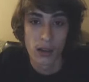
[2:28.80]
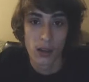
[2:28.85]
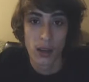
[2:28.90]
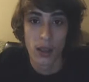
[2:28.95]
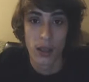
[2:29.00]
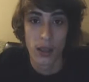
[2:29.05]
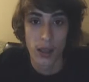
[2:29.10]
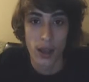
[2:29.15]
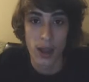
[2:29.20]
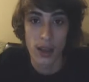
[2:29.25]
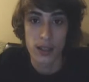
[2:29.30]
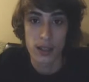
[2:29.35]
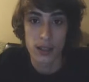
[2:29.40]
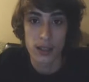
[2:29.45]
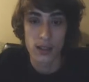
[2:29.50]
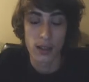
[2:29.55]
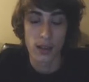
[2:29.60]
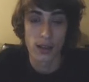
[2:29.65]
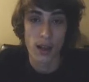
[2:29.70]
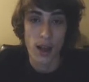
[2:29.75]

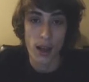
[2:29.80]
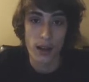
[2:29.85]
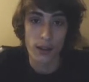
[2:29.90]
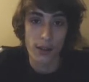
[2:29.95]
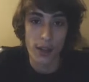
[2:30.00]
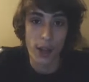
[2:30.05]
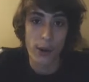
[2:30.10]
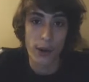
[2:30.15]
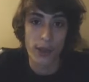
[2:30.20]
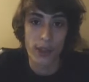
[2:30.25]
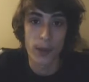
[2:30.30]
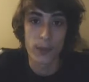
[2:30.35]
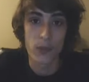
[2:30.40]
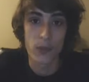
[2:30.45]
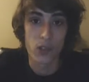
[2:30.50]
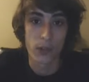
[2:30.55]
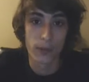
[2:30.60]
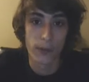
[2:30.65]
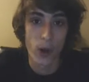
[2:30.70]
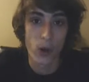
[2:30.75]
thus not allowing them
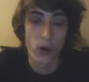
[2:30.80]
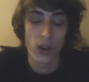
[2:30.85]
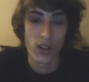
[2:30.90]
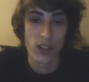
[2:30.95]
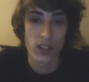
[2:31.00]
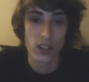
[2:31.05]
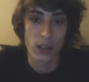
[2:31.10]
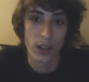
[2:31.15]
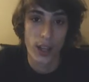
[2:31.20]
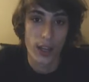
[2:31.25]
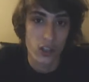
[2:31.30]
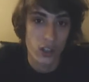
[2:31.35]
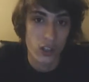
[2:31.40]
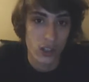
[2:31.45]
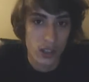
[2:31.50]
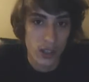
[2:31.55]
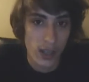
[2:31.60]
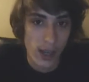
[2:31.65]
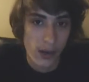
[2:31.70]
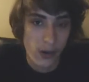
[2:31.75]
to vote in this election
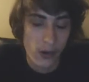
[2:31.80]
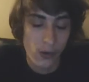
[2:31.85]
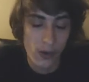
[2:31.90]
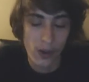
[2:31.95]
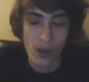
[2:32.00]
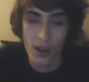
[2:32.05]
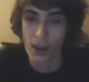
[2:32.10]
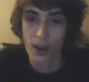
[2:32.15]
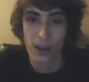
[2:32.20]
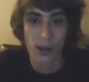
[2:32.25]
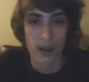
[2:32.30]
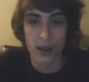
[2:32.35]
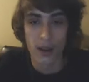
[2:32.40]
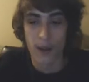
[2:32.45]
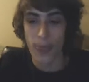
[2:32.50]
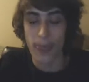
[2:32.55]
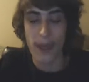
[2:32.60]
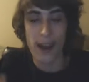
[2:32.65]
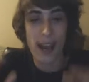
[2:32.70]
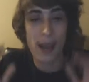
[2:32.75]
cycle.
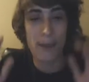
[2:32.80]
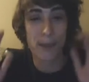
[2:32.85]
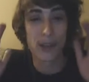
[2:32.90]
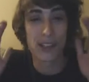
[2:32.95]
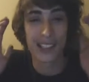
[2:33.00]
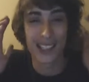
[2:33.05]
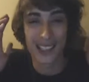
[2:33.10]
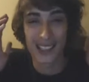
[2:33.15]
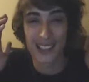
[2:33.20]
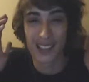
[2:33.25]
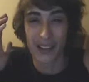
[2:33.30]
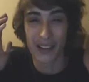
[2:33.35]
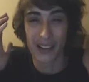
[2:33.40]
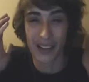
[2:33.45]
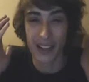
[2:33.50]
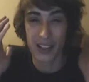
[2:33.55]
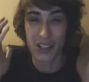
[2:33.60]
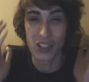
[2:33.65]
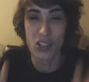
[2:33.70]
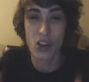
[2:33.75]
That happened to
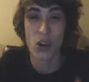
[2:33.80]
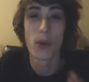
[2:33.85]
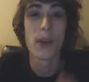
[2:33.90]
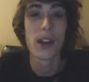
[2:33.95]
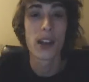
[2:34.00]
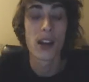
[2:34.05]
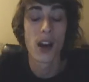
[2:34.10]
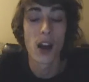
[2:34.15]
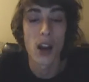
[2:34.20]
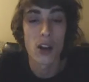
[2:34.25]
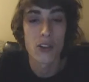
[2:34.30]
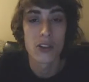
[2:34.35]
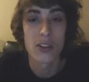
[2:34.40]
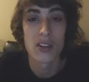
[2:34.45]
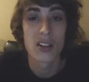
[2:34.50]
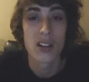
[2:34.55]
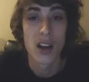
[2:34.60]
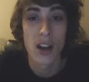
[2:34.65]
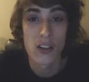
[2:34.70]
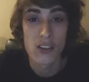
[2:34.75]
like so many hundreds
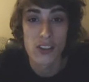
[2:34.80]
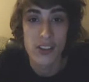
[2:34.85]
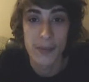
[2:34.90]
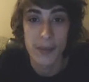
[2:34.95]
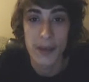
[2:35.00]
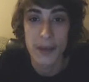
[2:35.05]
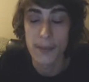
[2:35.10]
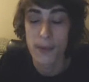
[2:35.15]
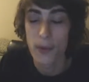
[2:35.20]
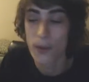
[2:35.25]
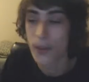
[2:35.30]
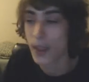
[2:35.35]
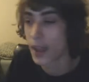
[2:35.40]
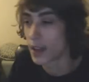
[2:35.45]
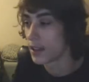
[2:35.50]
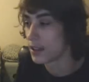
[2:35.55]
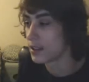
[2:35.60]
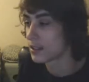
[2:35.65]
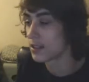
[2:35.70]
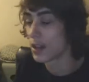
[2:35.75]
and hundreds of people that
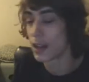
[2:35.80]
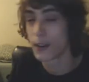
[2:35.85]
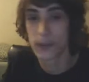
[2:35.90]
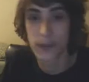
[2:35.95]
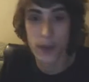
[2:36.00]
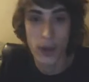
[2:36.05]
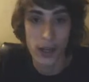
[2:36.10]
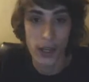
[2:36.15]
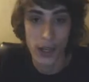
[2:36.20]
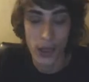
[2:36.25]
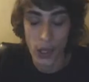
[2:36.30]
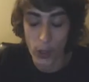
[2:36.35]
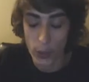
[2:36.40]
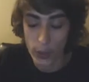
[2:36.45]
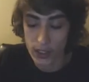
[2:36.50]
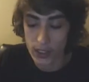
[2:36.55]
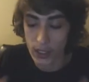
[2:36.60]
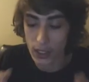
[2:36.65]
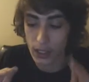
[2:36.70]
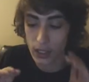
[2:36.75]
it's not funny. There
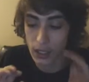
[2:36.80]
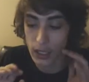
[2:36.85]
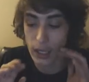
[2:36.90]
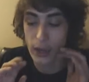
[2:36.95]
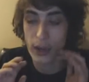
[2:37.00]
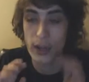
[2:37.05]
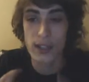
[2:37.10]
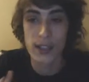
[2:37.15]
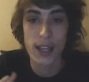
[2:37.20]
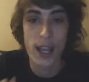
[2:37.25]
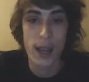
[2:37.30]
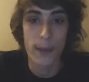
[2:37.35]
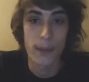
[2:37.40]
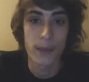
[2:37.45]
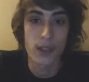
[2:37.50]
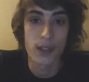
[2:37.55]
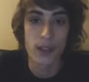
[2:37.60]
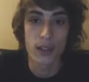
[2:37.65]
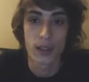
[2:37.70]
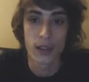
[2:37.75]
was a clear
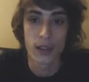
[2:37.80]
attempt